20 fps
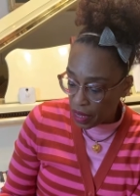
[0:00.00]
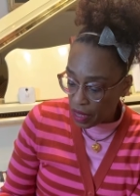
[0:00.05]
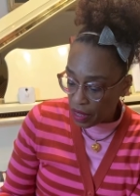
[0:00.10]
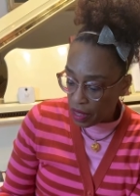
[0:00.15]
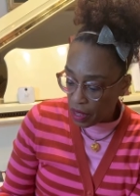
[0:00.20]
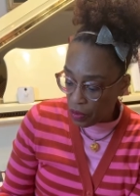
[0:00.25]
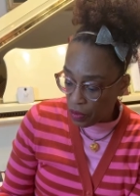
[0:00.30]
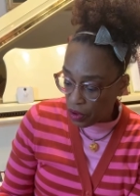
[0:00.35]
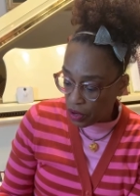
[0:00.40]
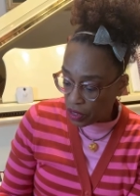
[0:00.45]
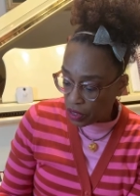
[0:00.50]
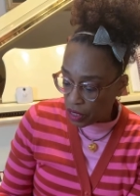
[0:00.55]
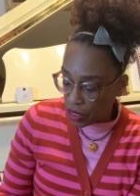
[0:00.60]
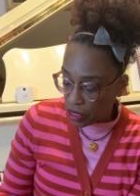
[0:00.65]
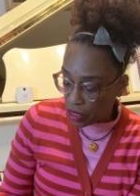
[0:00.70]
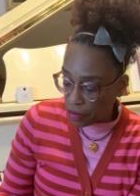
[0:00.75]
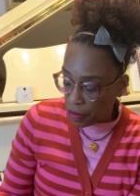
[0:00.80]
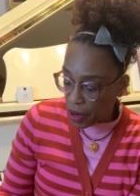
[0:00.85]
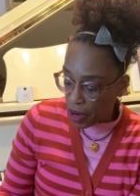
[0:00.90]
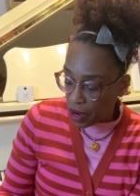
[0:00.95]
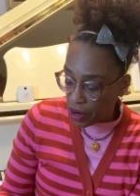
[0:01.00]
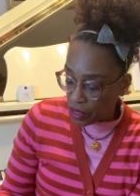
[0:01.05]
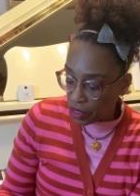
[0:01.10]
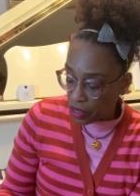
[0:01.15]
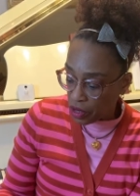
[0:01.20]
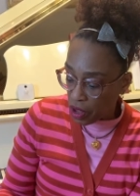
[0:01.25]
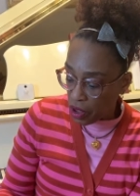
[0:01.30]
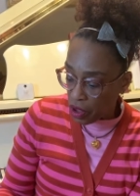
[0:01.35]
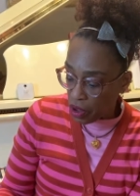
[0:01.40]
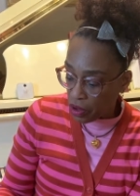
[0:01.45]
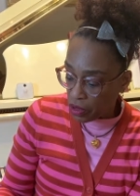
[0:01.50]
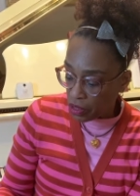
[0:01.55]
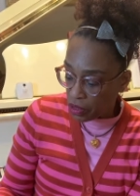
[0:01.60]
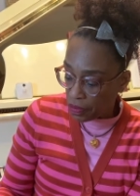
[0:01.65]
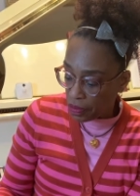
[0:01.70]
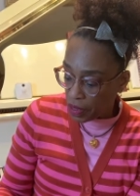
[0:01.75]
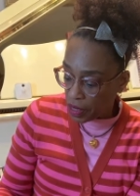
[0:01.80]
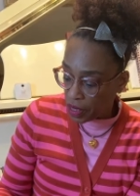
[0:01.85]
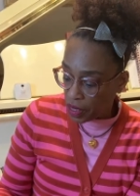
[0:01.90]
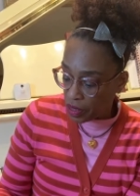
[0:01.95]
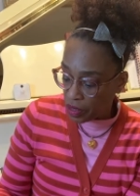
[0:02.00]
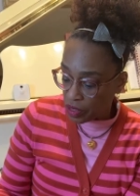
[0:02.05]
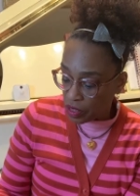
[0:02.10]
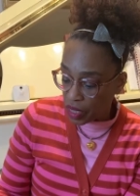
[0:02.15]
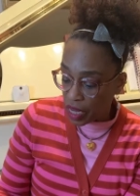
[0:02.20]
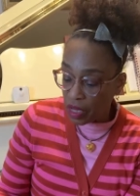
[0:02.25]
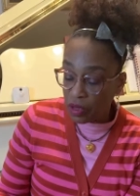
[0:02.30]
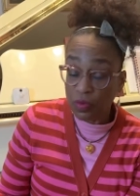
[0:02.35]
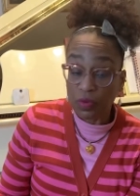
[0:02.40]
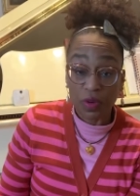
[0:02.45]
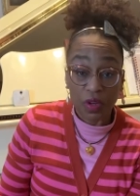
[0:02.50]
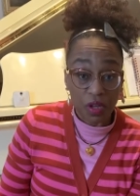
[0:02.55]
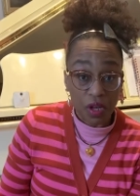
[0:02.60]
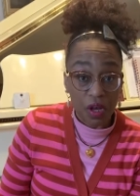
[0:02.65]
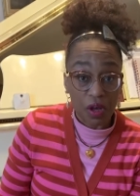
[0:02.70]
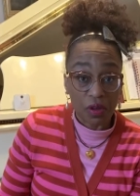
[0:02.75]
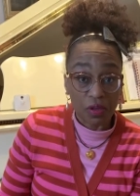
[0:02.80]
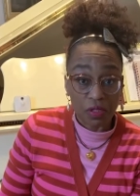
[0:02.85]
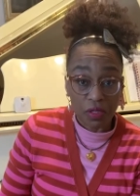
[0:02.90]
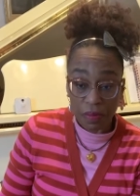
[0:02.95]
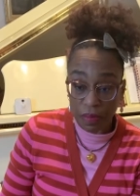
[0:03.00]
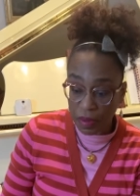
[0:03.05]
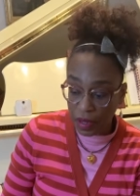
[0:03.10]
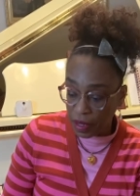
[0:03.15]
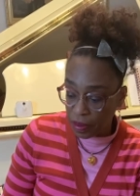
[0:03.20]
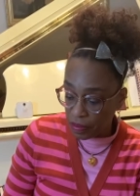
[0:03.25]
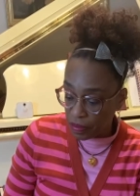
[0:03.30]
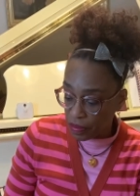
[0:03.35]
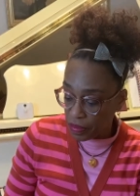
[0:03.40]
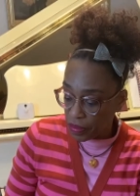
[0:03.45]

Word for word: They want to inspire us all to be the saints we're called to be.